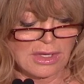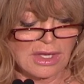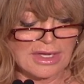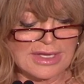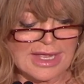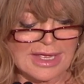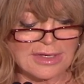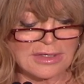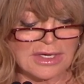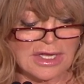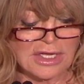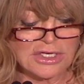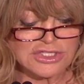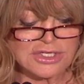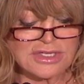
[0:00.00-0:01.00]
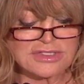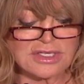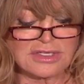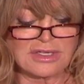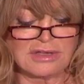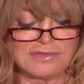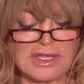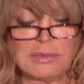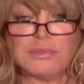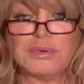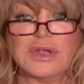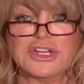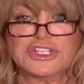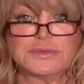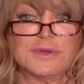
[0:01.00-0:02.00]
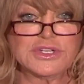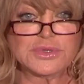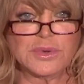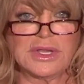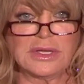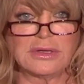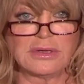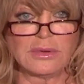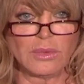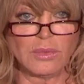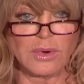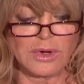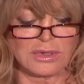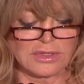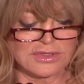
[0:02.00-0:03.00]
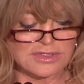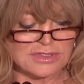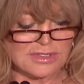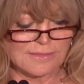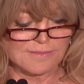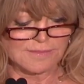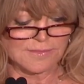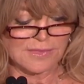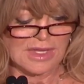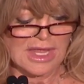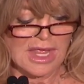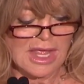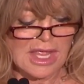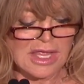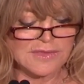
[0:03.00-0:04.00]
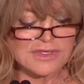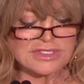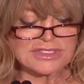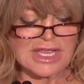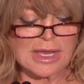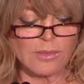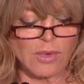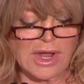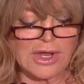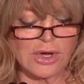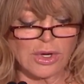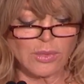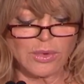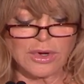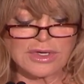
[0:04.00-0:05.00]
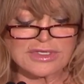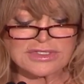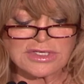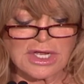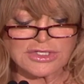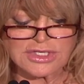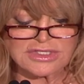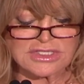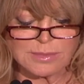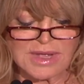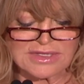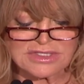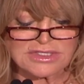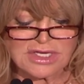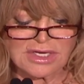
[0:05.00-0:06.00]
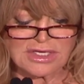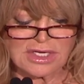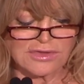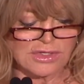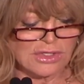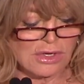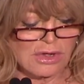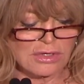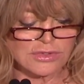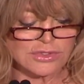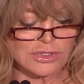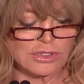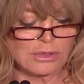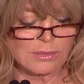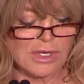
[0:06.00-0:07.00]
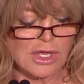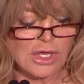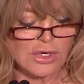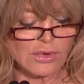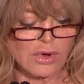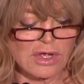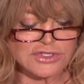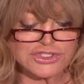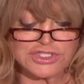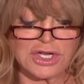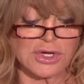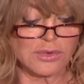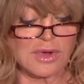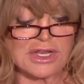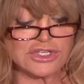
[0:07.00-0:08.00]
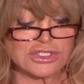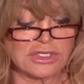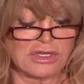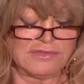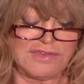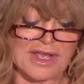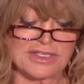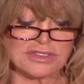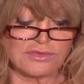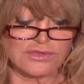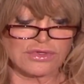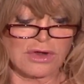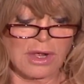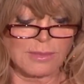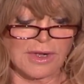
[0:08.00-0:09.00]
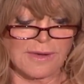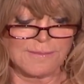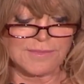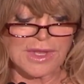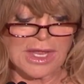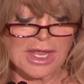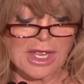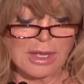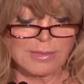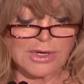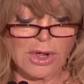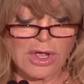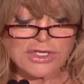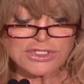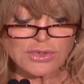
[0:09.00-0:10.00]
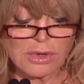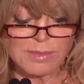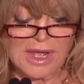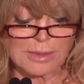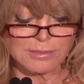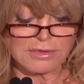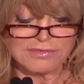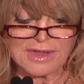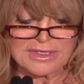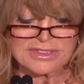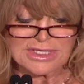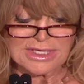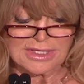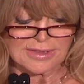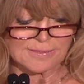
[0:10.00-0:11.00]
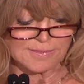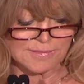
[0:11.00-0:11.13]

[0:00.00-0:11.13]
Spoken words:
Again, she is a living bridge between worlds. In the same way, her work is not just about studying the long-term cross-generational effects of trauma, but also about preventing it.